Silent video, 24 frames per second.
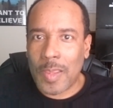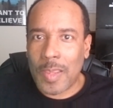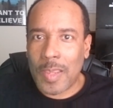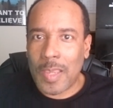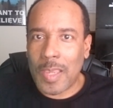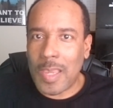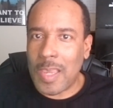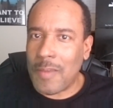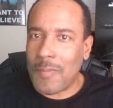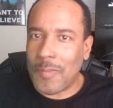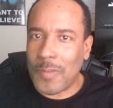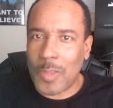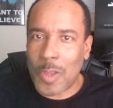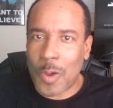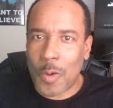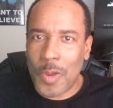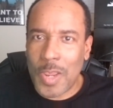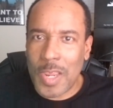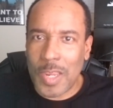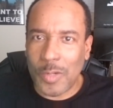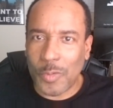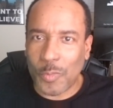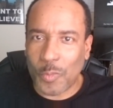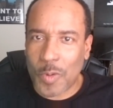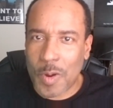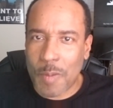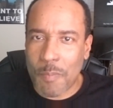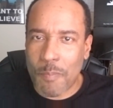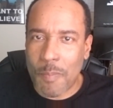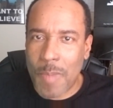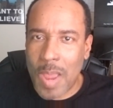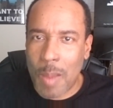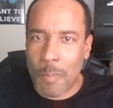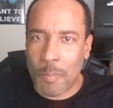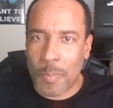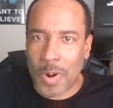even though he's
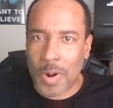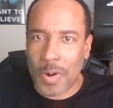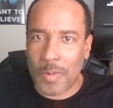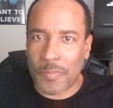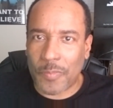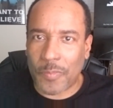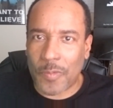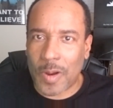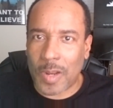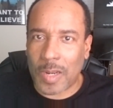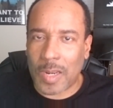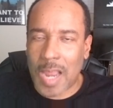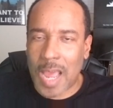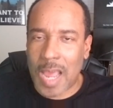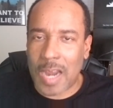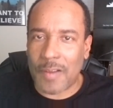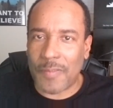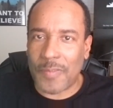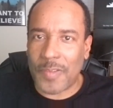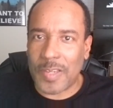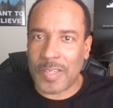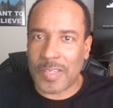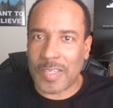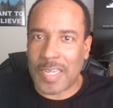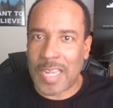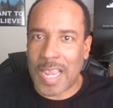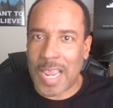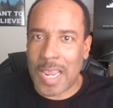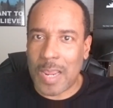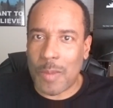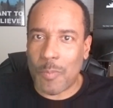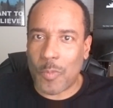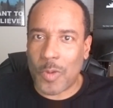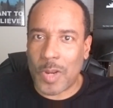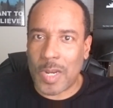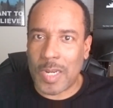remembered for a lot of his
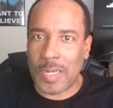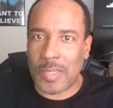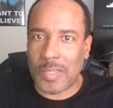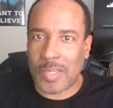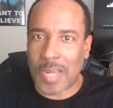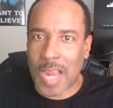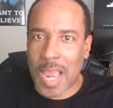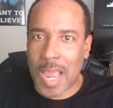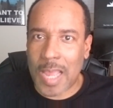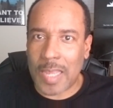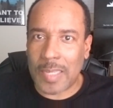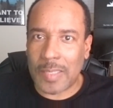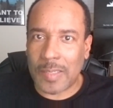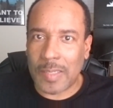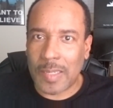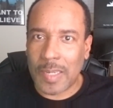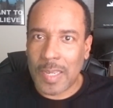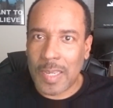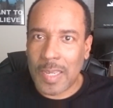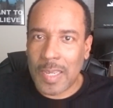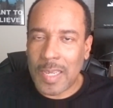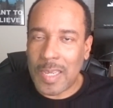game winning shots,